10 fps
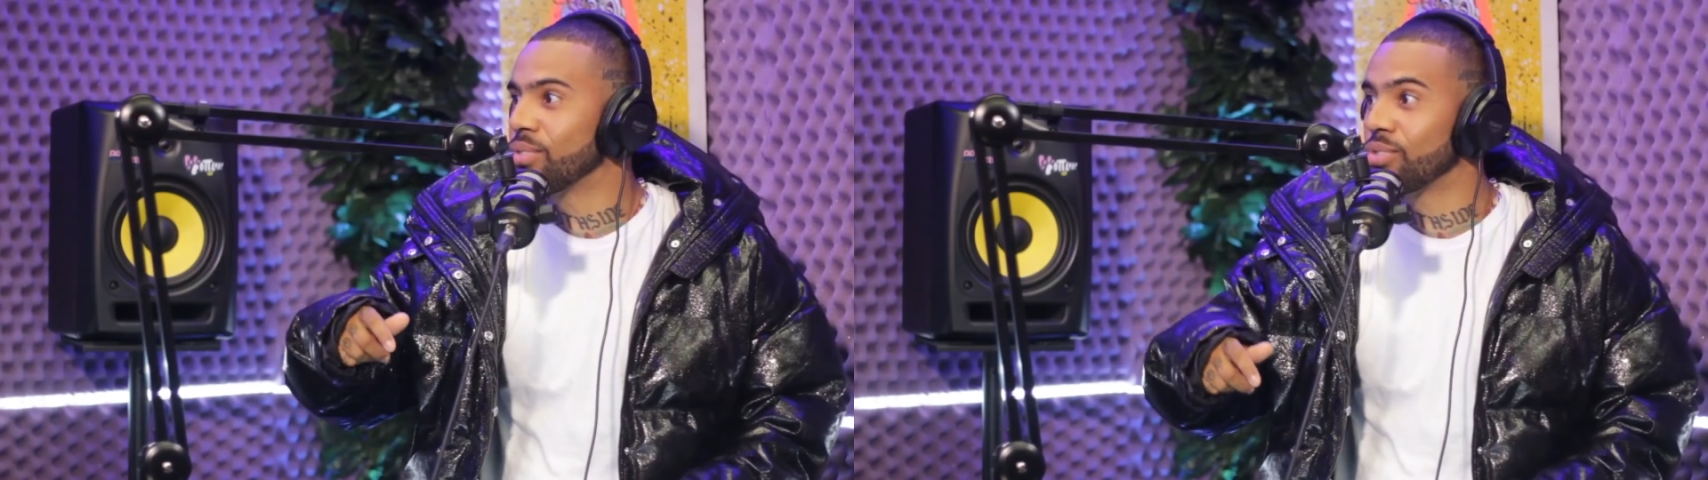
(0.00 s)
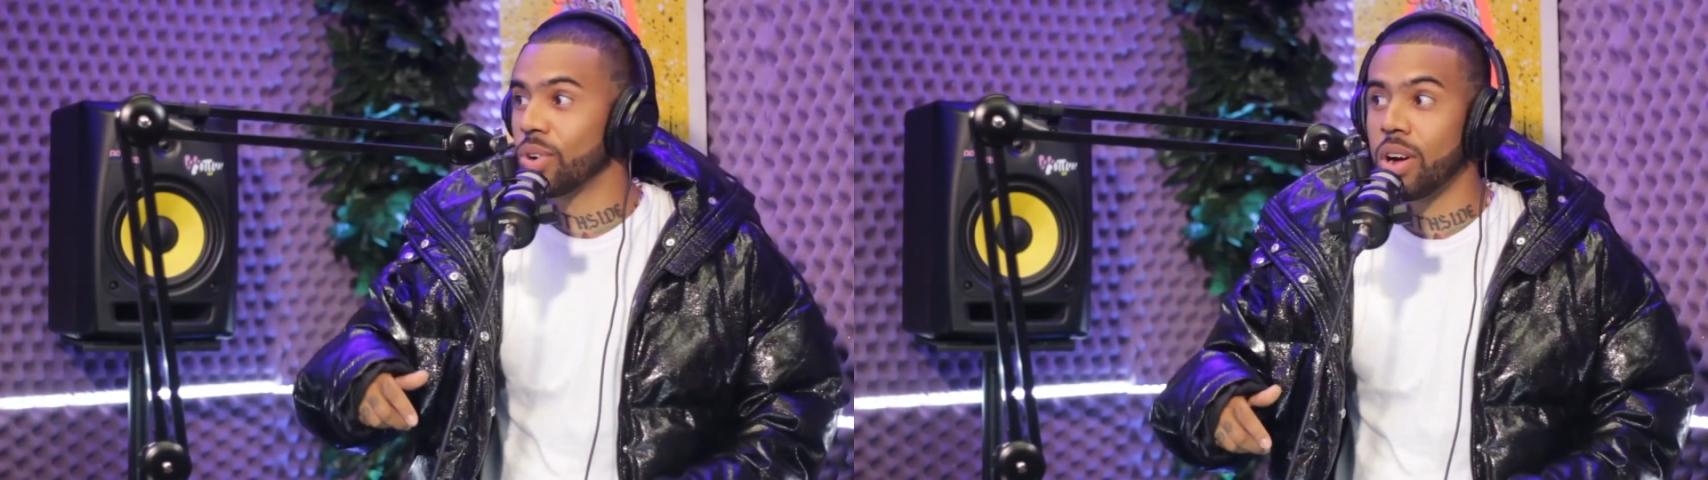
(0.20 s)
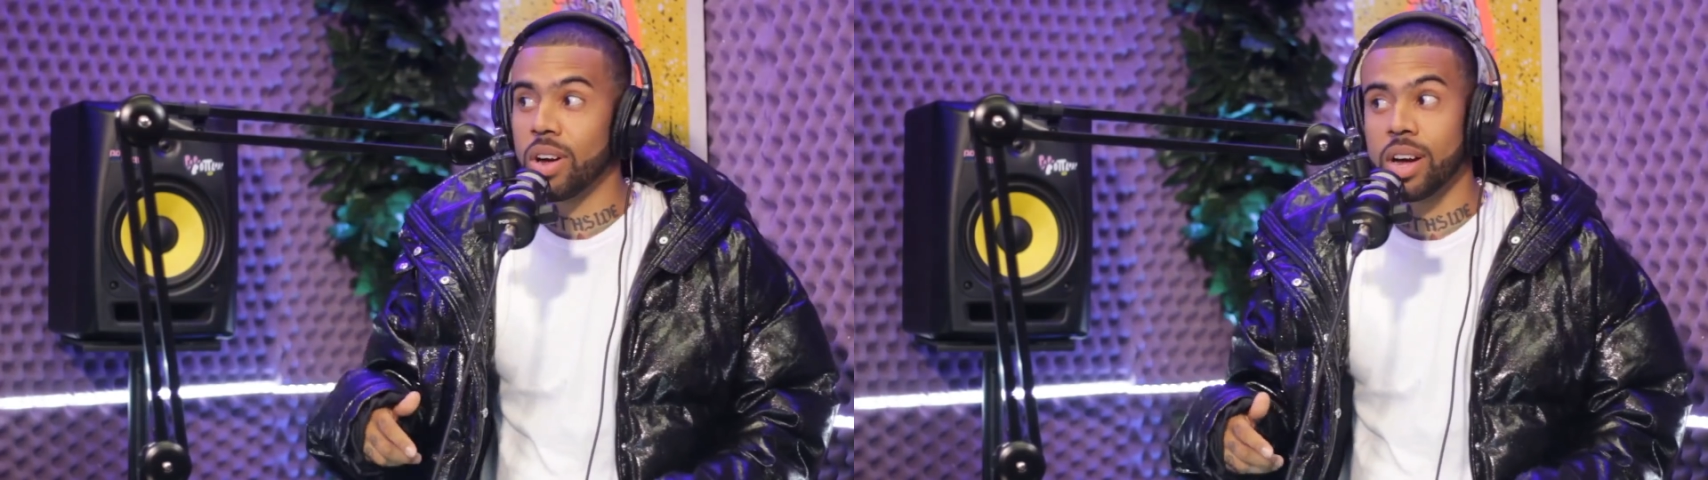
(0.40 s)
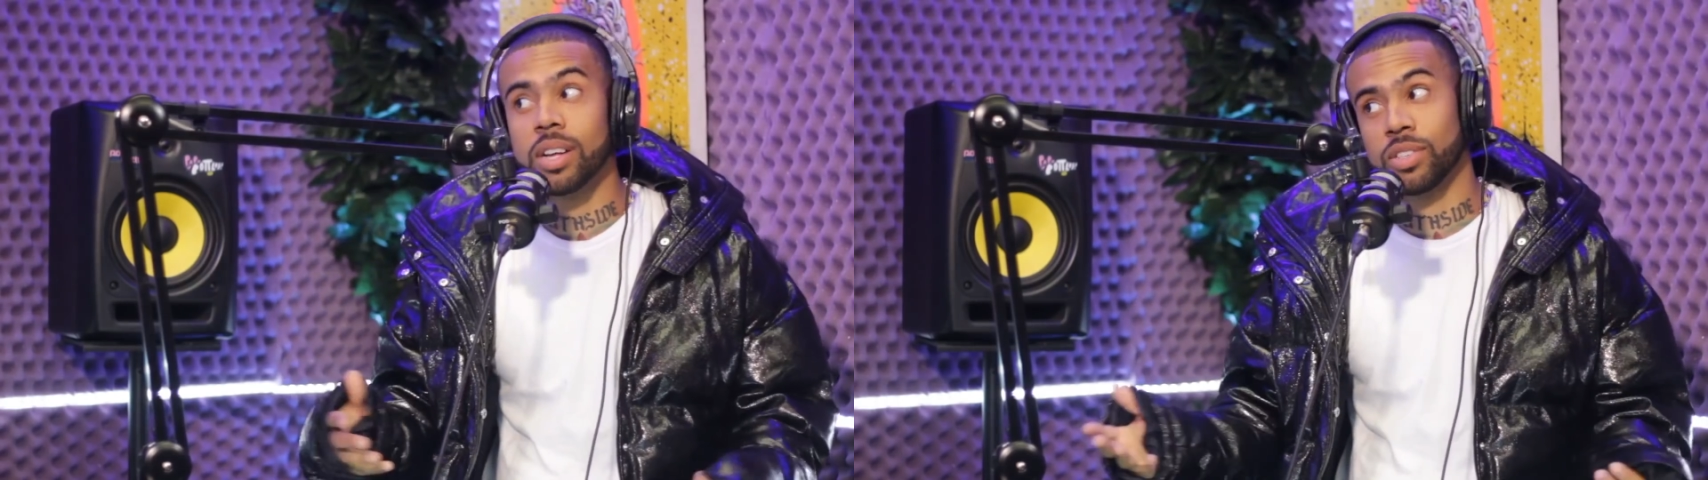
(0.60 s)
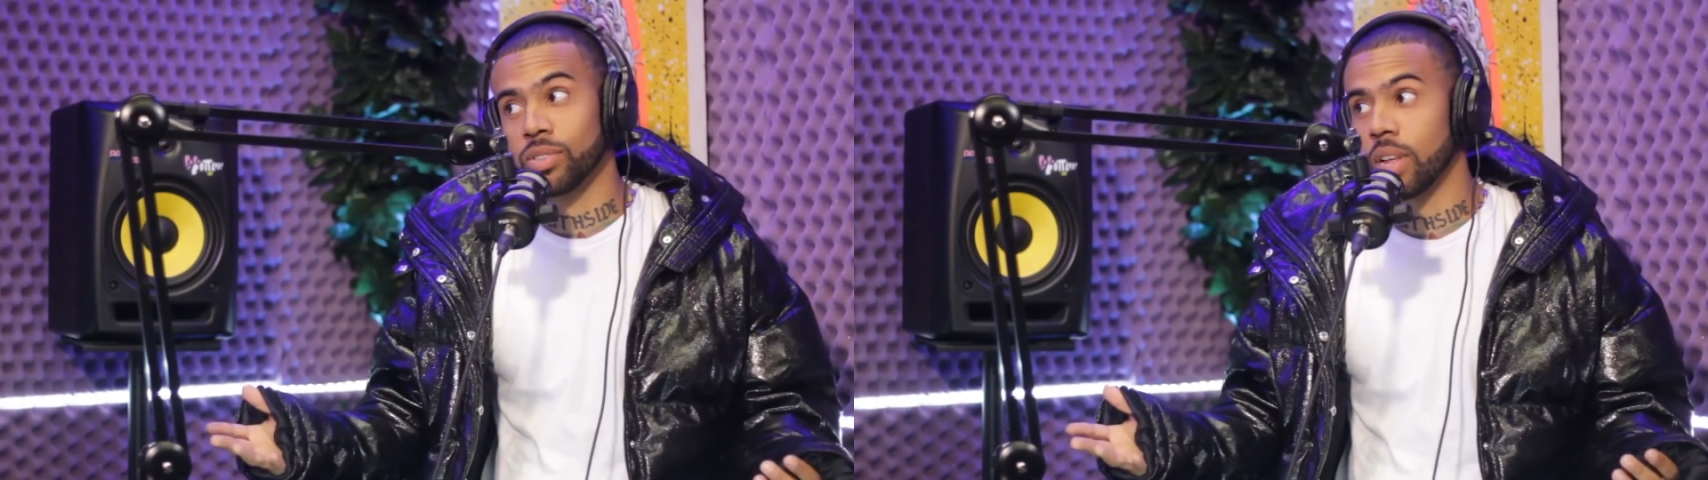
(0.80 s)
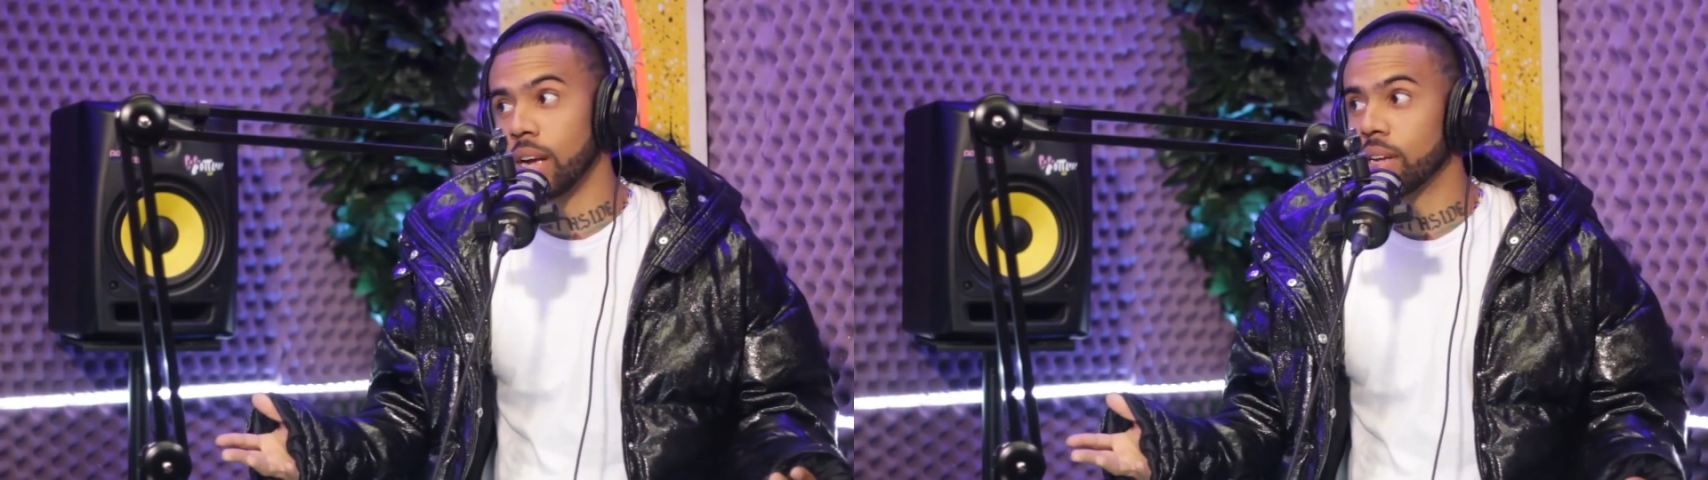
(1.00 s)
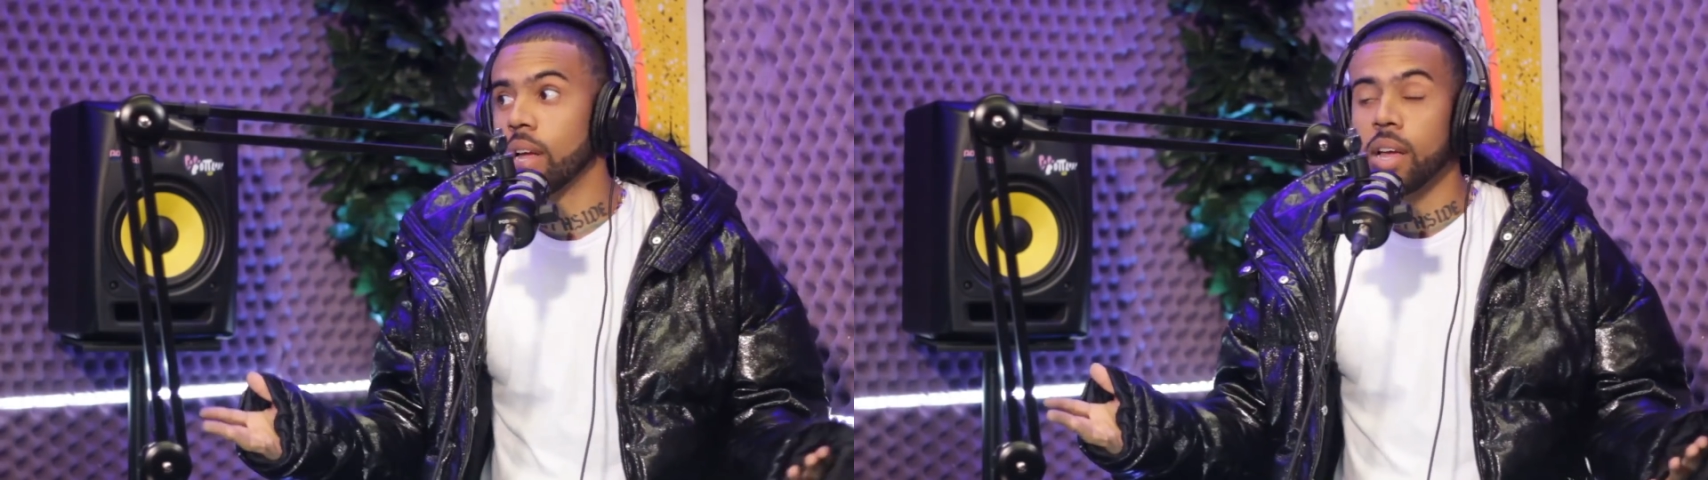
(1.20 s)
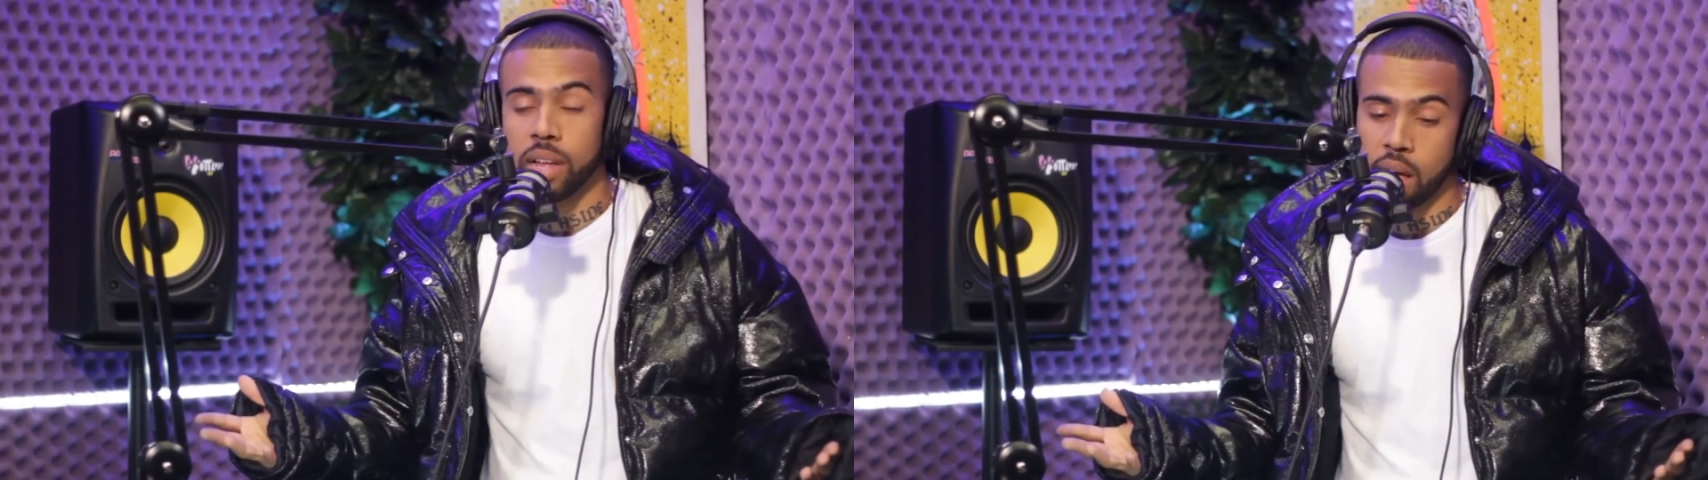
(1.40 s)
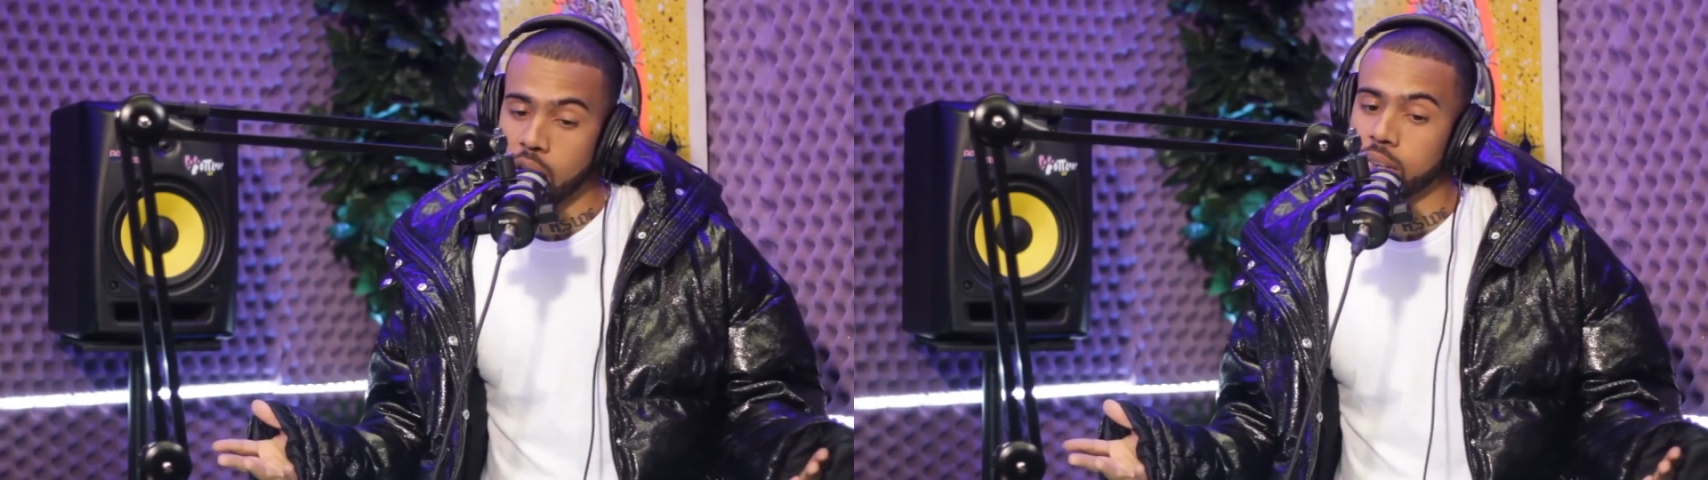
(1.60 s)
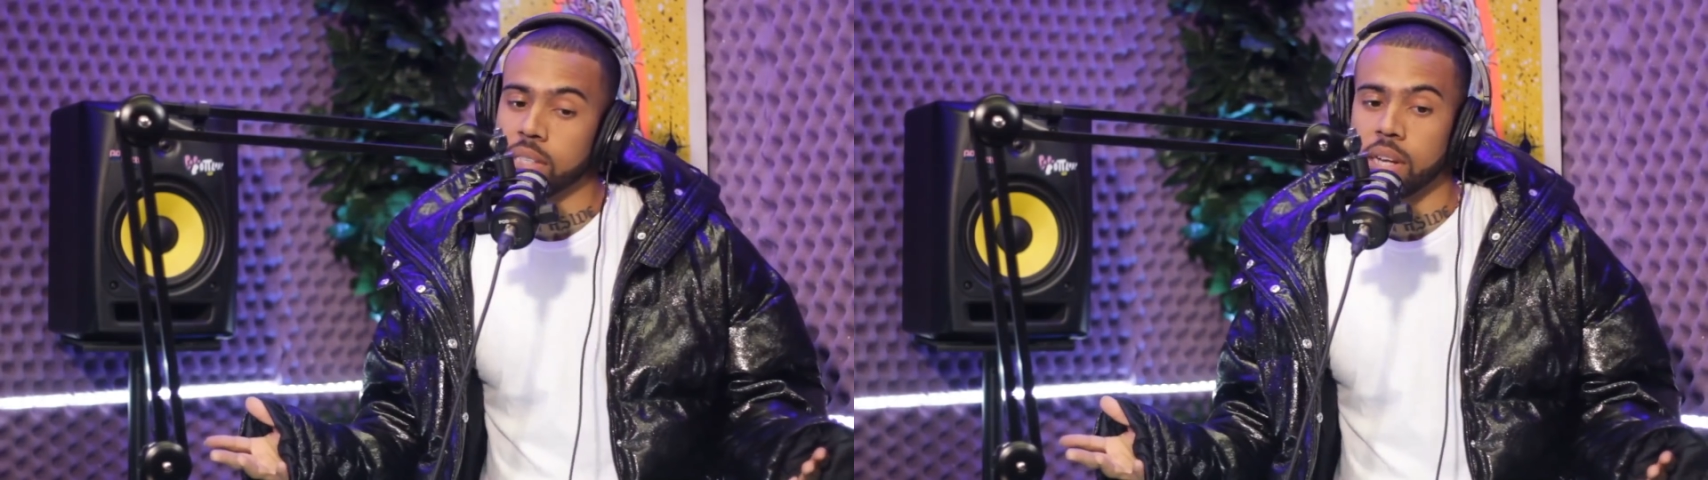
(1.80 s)
straw huts, like,
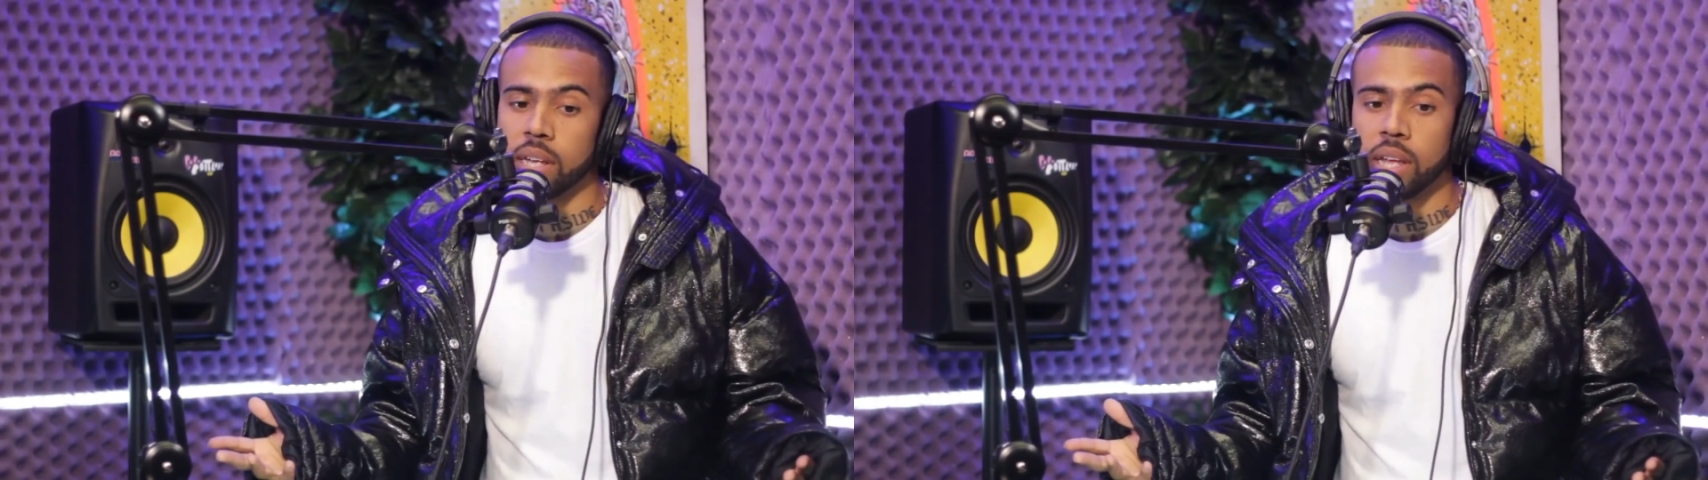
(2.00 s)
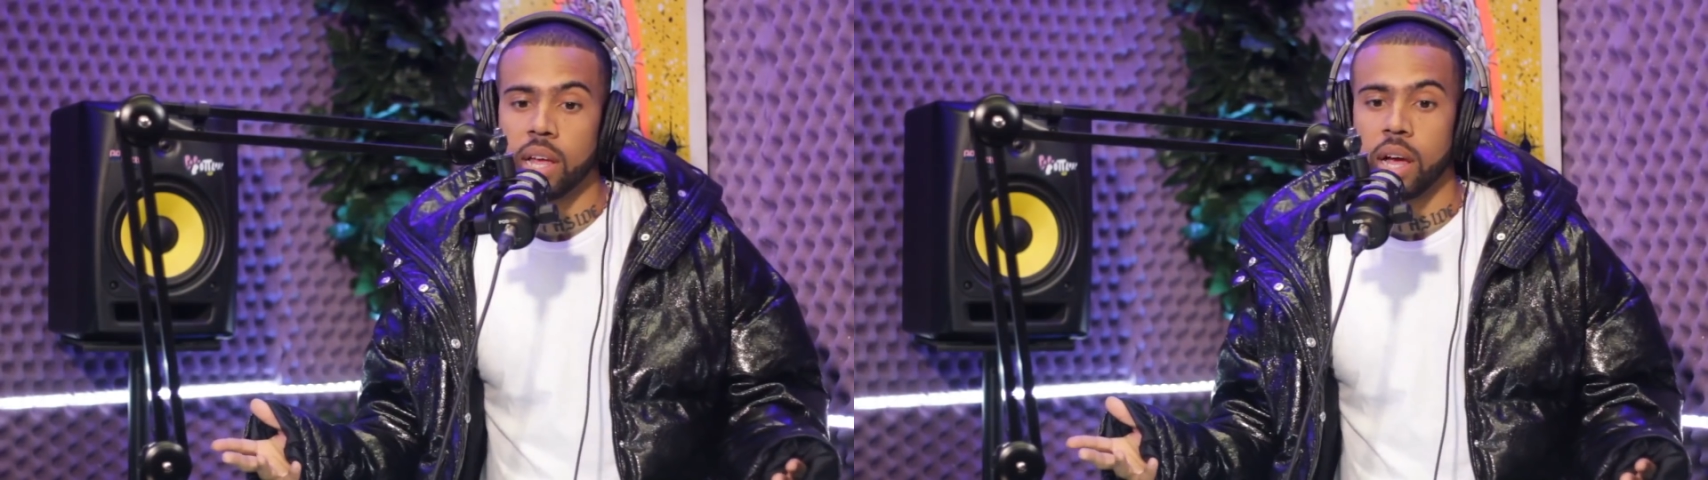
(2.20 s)
honestly.